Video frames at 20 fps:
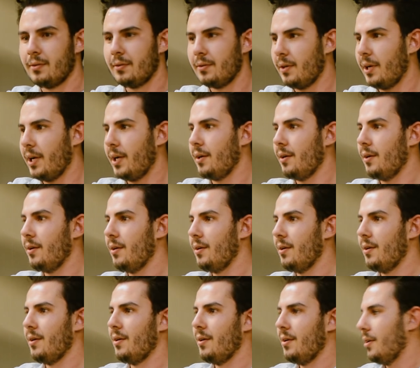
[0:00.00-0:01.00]
Right?
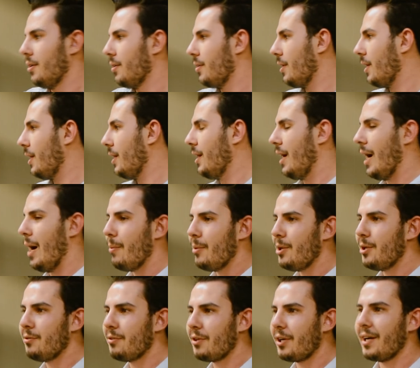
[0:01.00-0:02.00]
Right? How
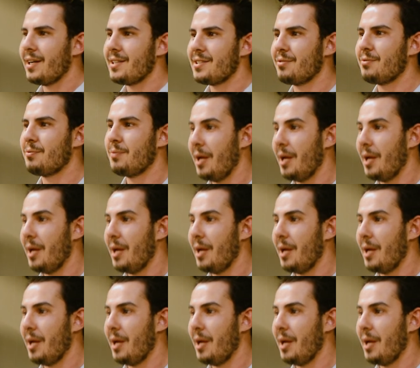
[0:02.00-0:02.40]
many of you guys